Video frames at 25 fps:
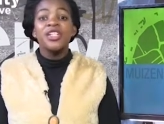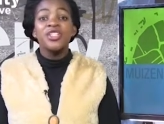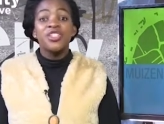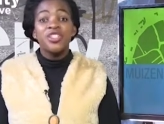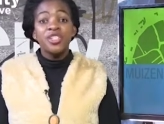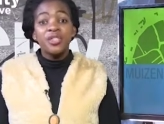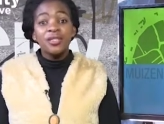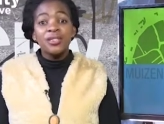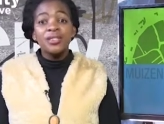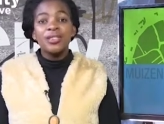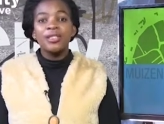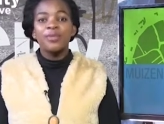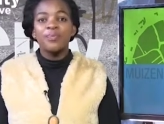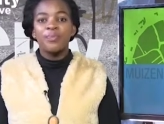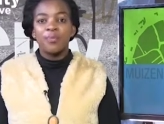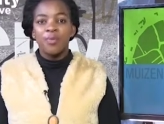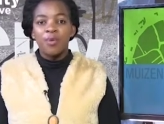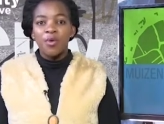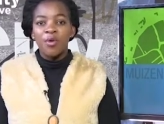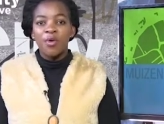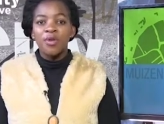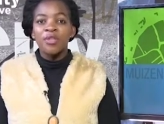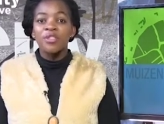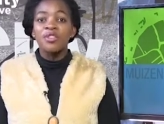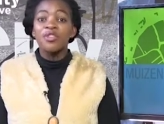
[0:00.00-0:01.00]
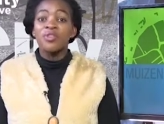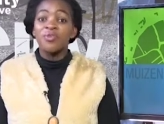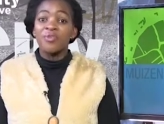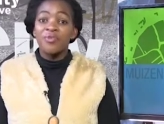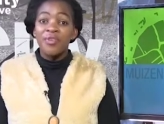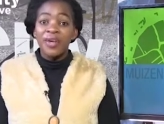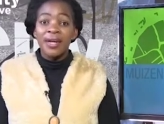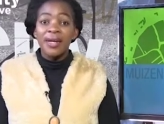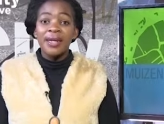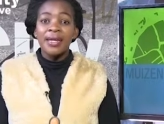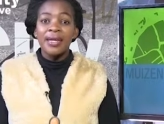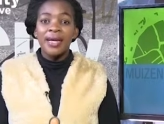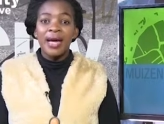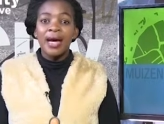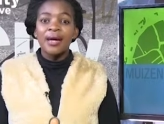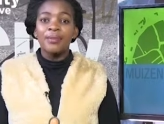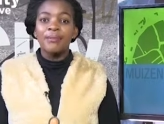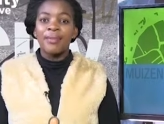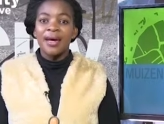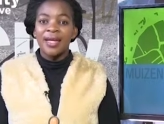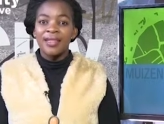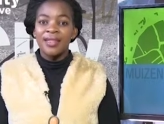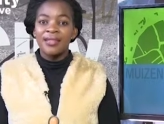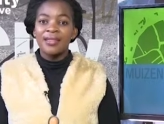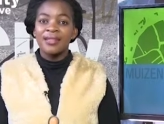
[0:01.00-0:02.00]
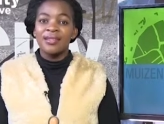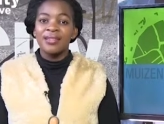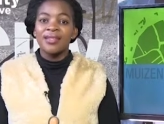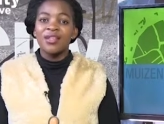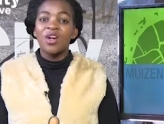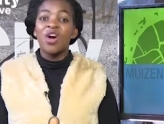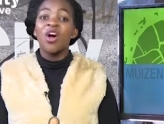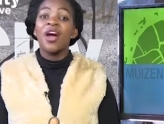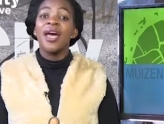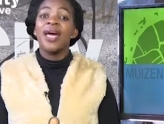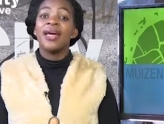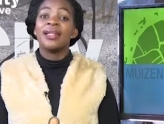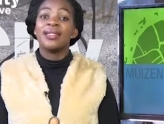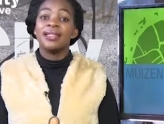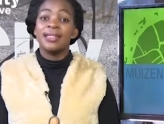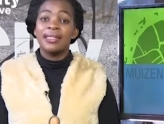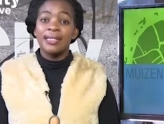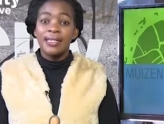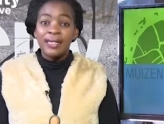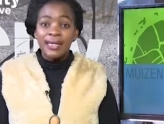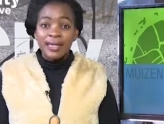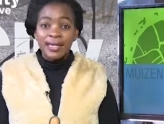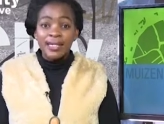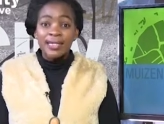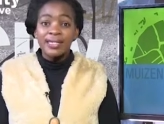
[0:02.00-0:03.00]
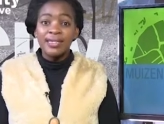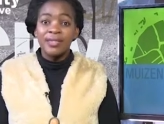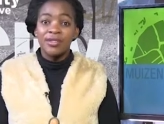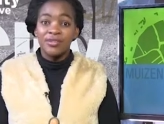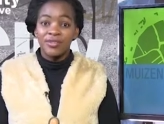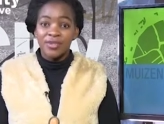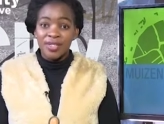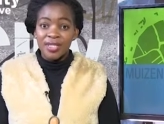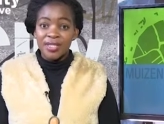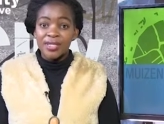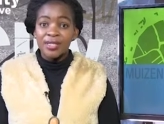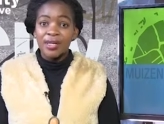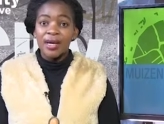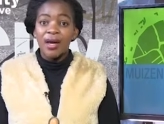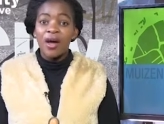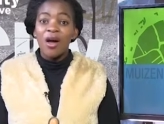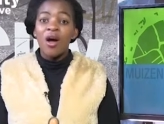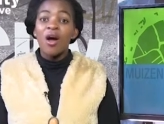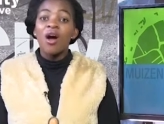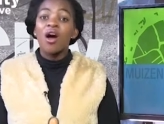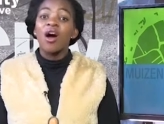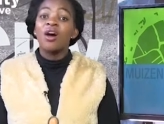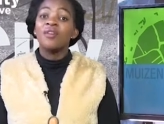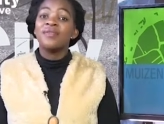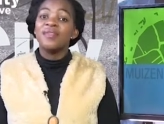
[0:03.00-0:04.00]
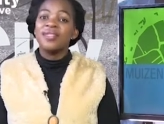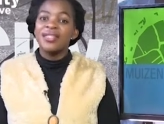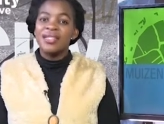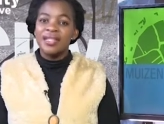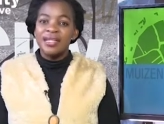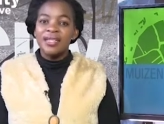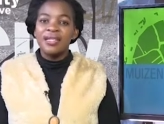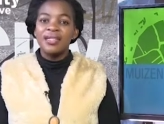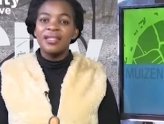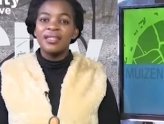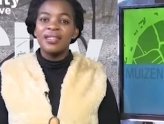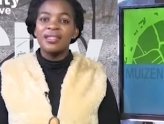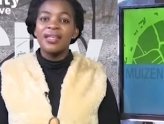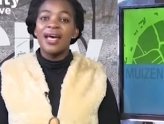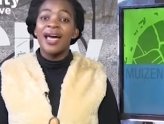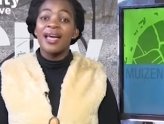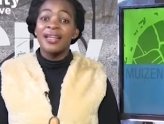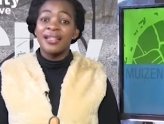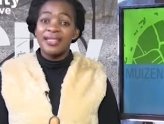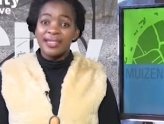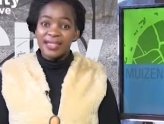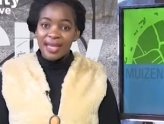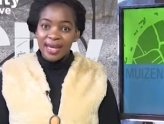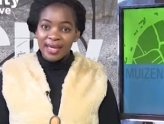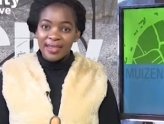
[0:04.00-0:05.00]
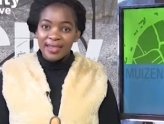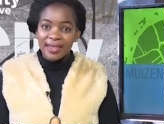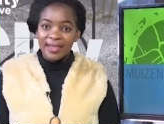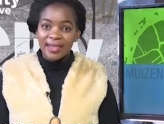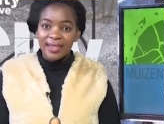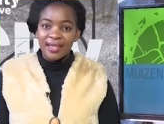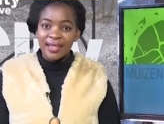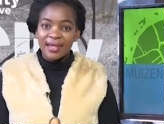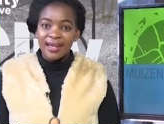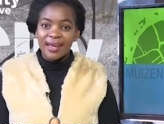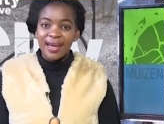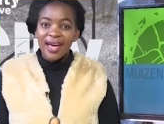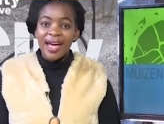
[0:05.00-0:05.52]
children born to very young mothers are at increased risk of sickness and death.